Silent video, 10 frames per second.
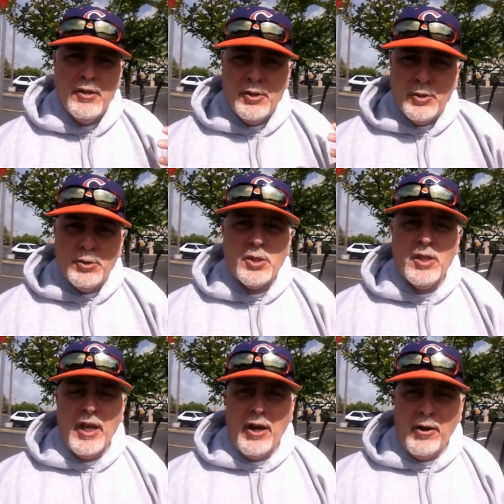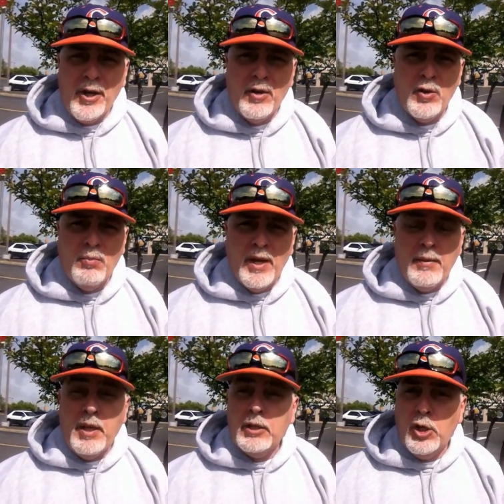new to the area who
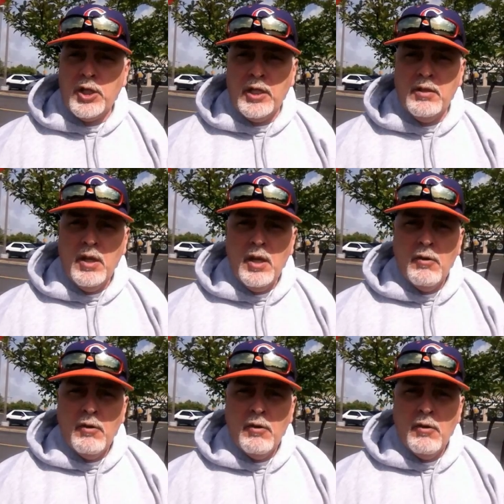may be looking